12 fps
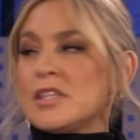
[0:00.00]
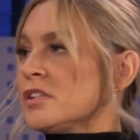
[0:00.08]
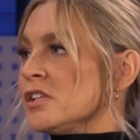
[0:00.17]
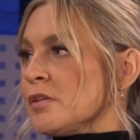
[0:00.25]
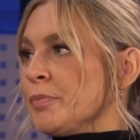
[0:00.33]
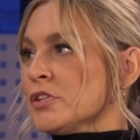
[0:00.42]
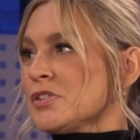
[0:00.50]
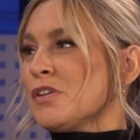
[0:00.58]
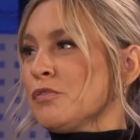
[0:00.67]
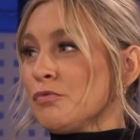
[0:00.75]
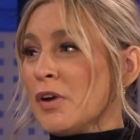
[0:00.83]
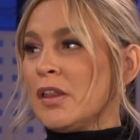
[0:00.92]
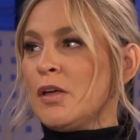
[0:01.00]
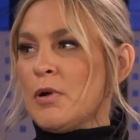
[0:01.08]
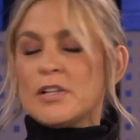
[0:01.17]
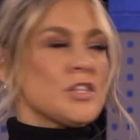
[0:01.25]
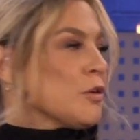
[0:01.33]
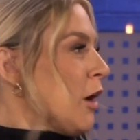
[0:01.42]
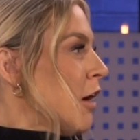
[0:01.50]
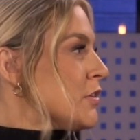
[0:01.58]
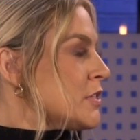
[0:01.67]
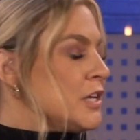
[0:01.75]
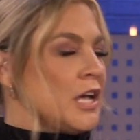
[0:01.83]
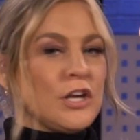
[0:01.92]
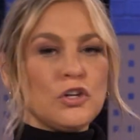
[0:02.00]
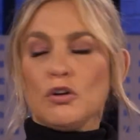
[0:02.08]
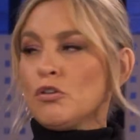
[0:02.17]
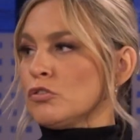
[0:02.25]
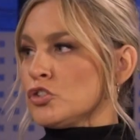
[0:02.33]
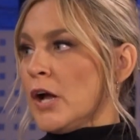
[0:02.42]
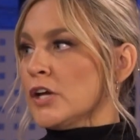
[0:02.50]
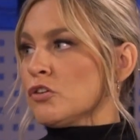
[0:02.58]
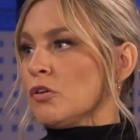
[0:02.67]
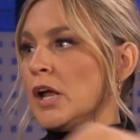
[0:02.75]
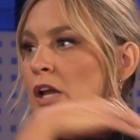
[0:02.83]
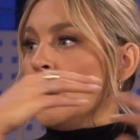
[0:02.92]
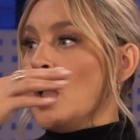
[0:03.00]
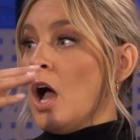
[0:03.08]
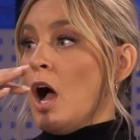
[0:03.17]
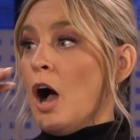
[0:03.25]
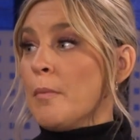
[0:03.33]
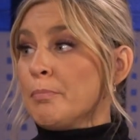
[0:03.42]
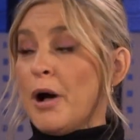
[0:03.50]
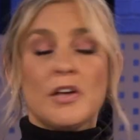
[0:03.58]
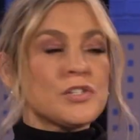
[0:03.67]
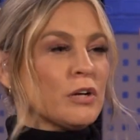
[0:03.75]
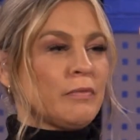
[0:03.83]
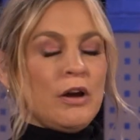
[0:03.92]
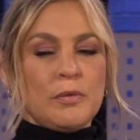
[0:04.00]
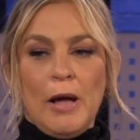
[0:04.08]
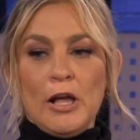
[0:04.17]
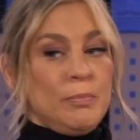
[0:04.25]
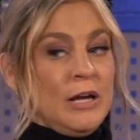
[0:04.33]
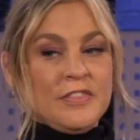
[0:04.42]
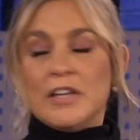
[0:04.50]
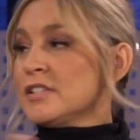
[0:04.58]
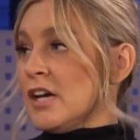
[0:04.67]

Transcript: this is a person that really wants their privacy, and you're trying to create buzz around a biopic that